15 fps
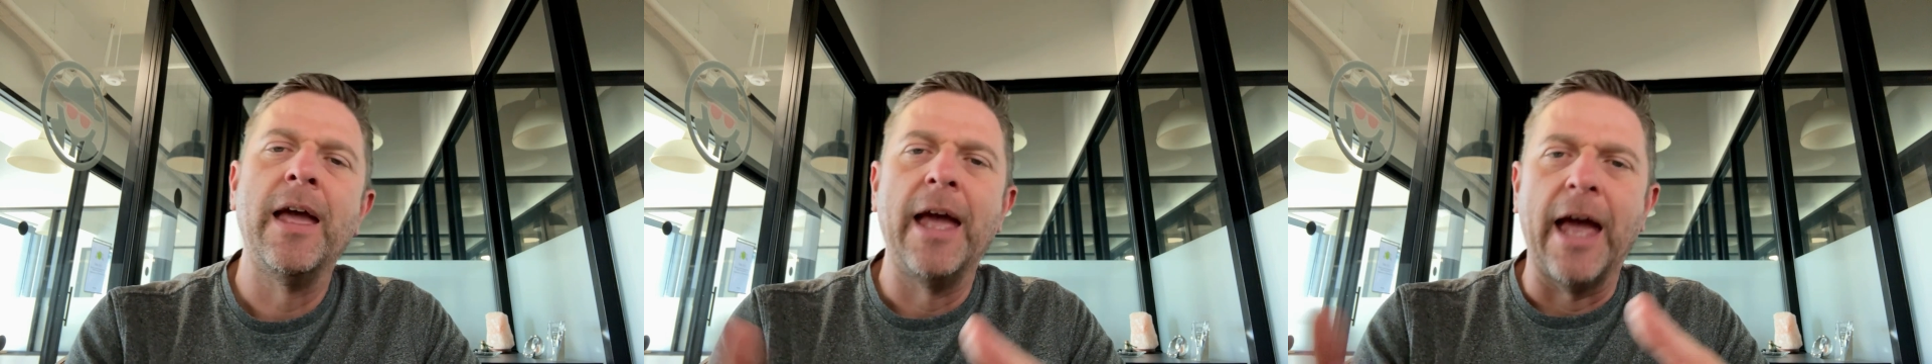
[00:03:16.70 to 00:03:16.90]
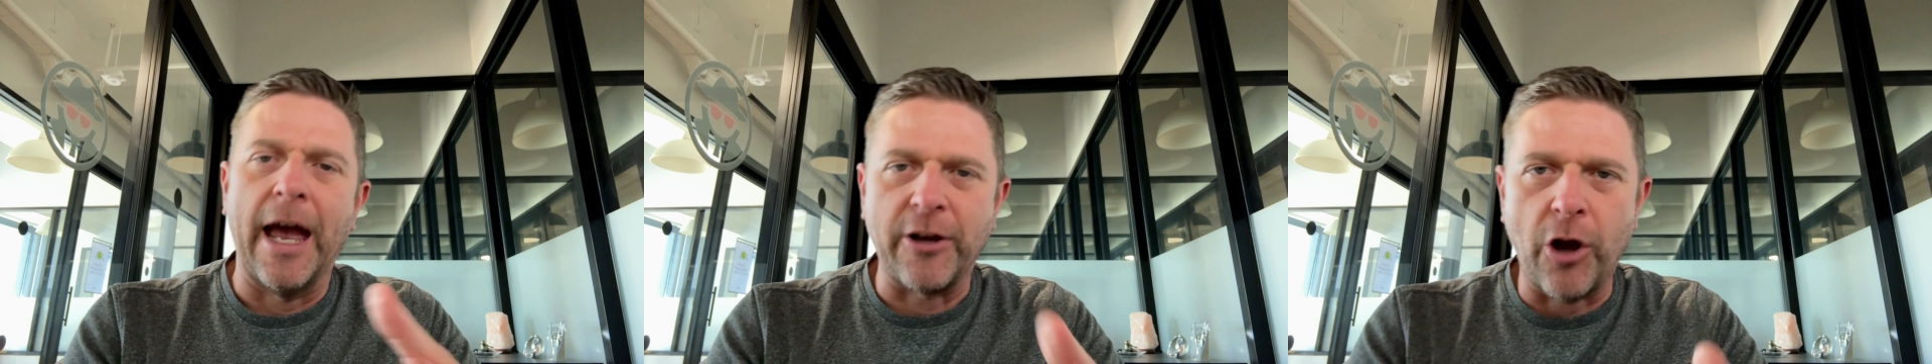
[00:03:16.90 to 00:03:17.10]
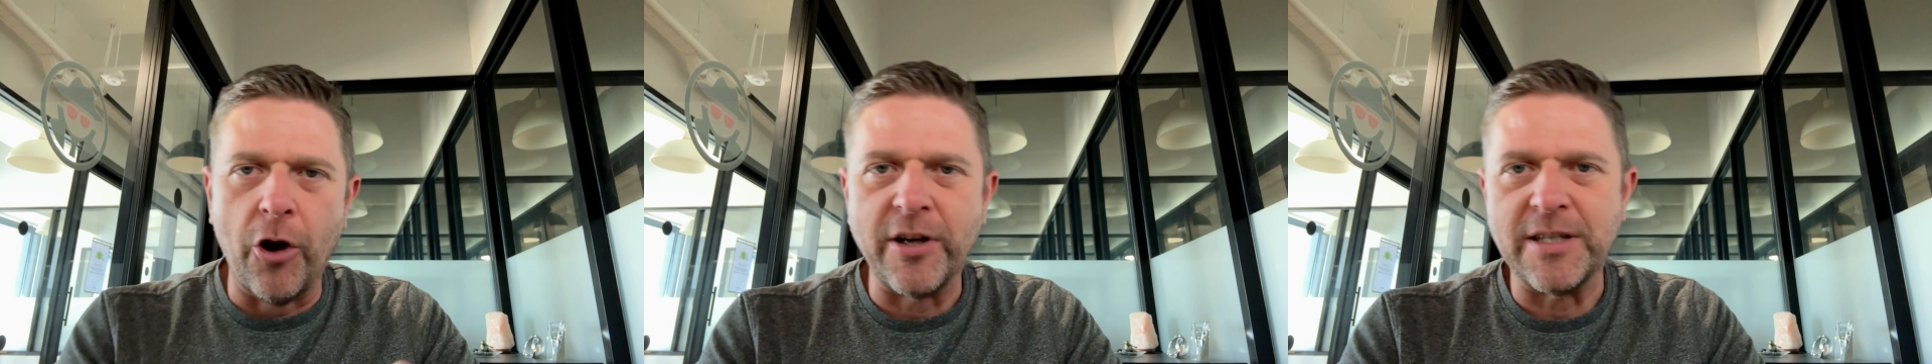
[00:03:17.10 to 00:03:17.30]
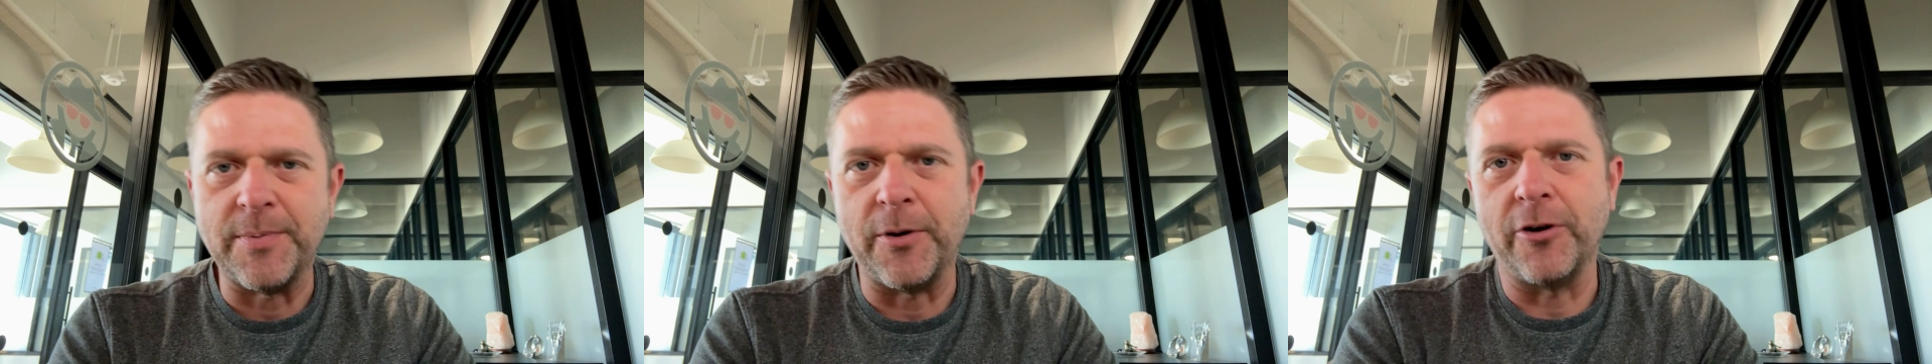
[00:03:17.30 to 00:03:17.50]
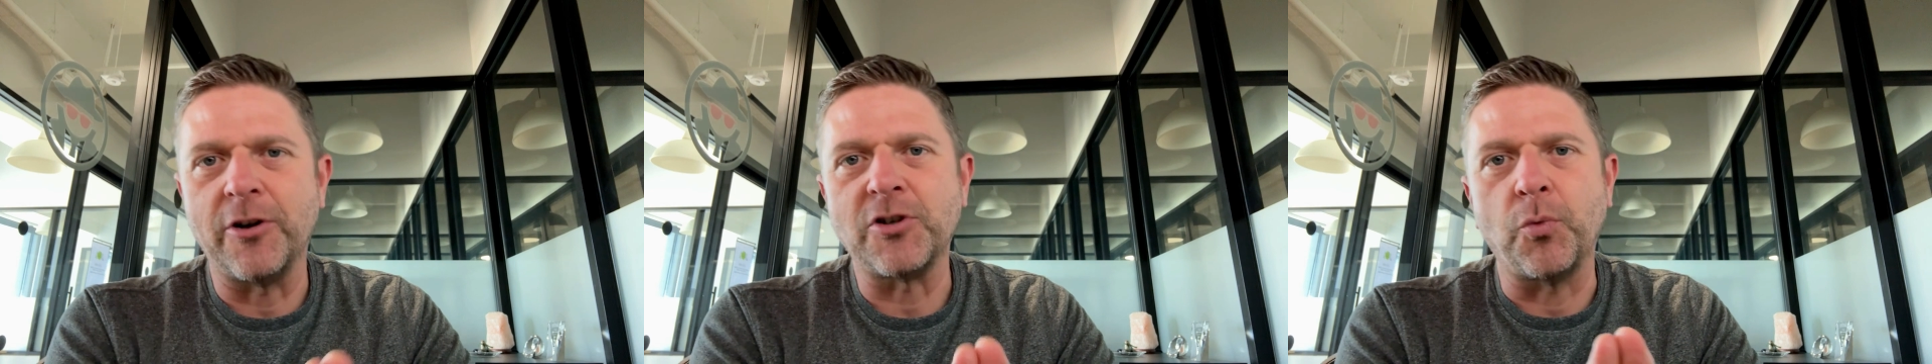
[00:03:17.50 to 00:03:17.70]
At
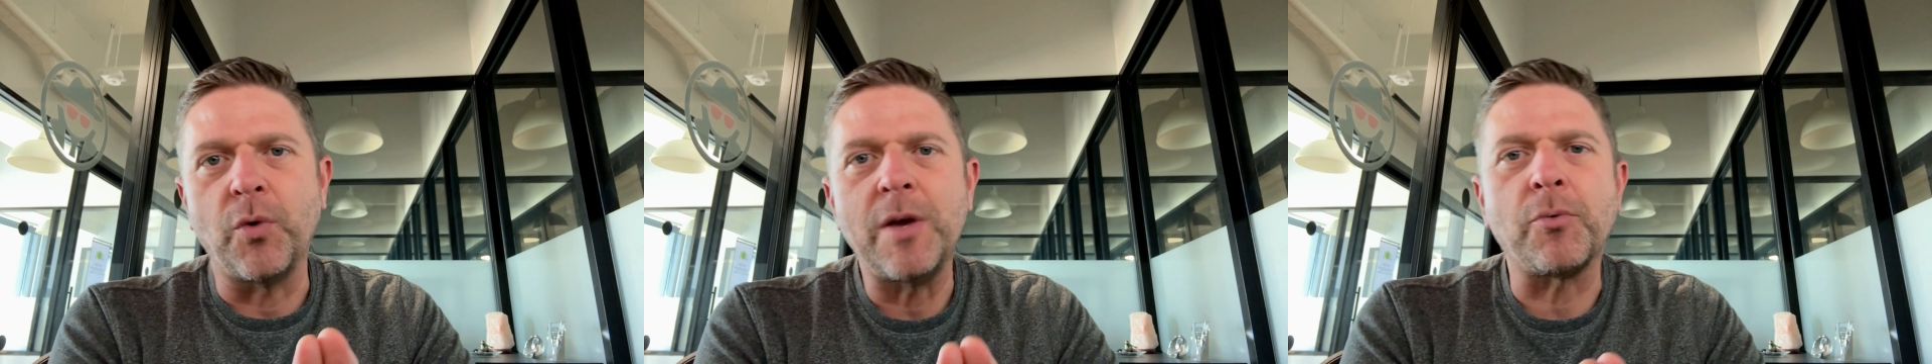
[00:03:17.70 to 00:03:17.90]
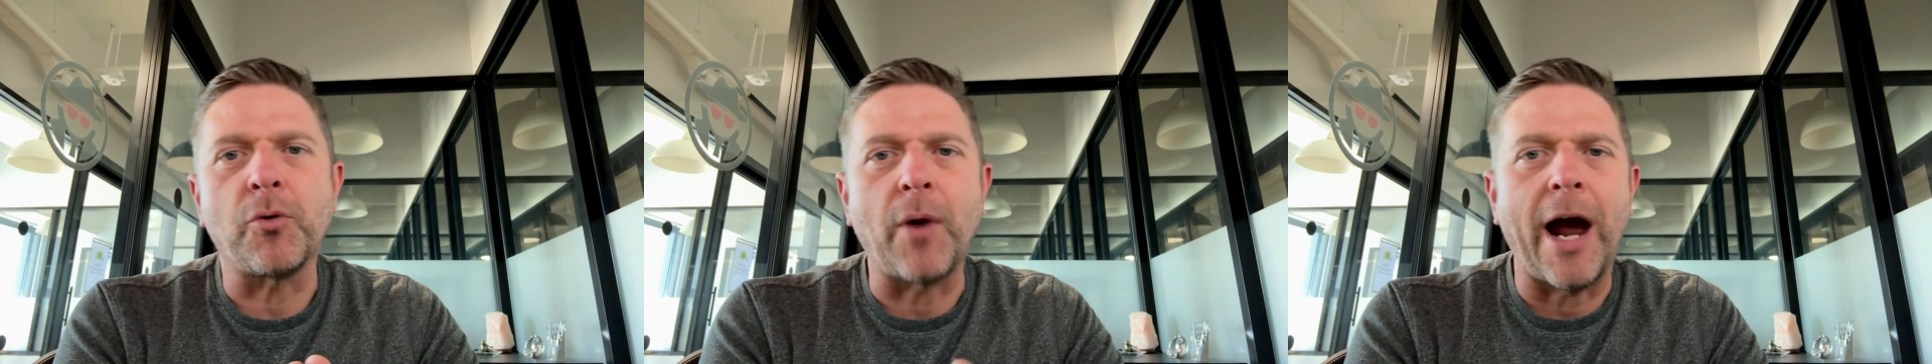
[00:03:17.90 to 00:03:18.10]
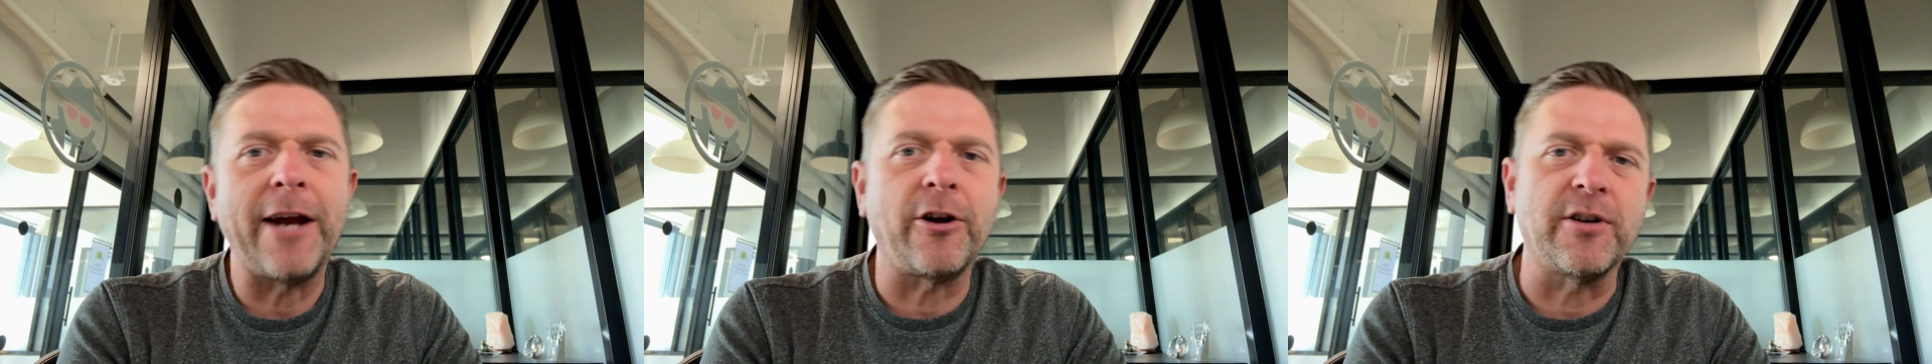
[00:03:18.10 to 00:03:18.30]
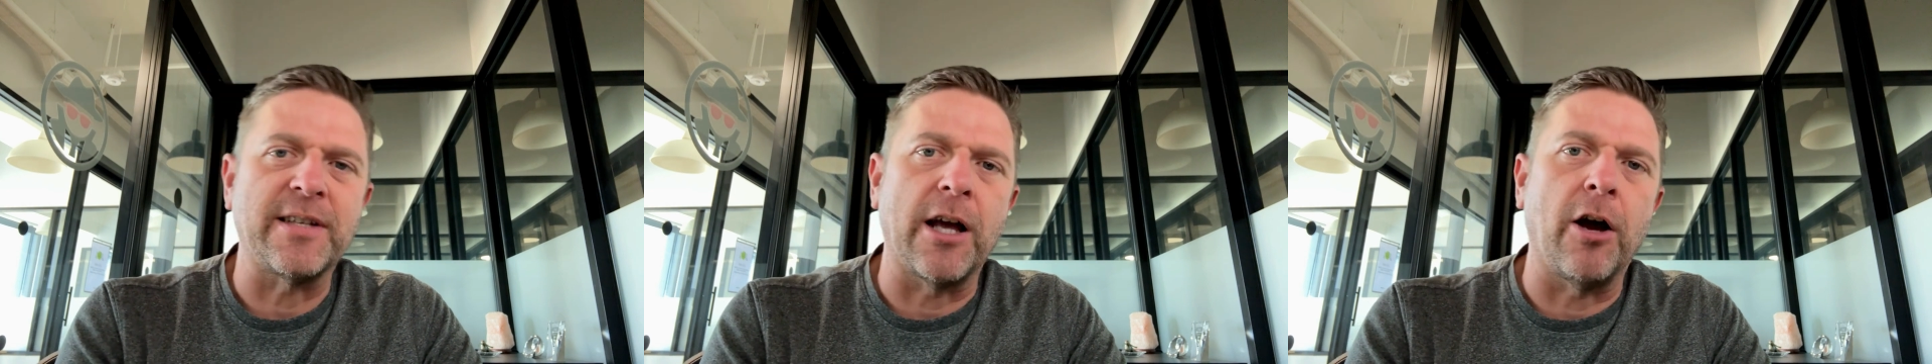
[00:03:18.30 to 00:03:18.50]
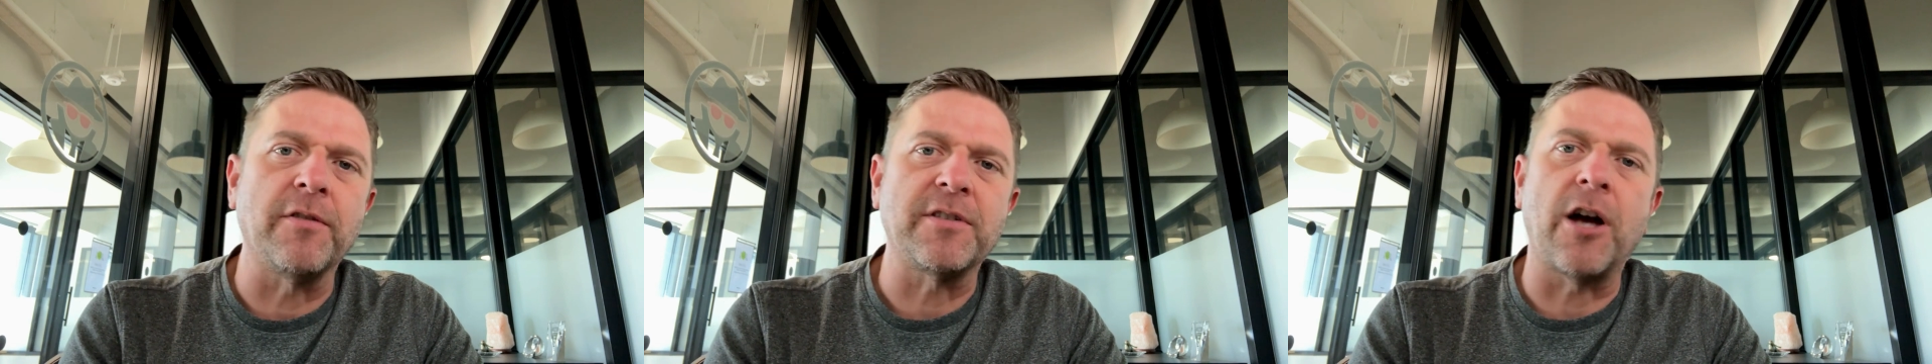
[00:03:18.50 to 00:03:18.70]
Co-Conspirators, we pride
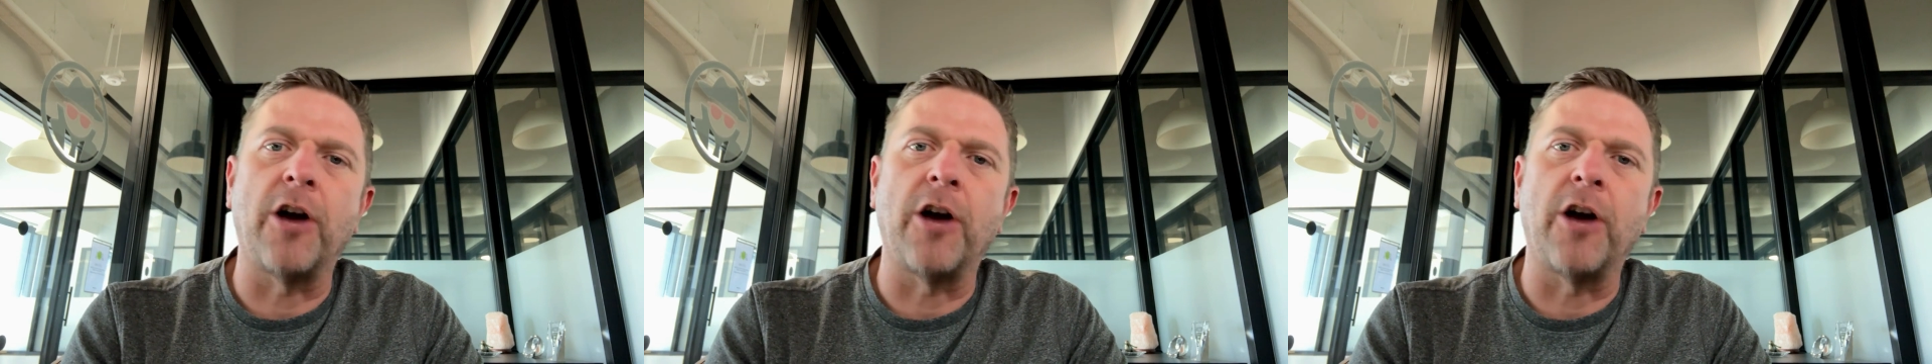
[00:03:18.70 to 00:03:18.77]
ourselves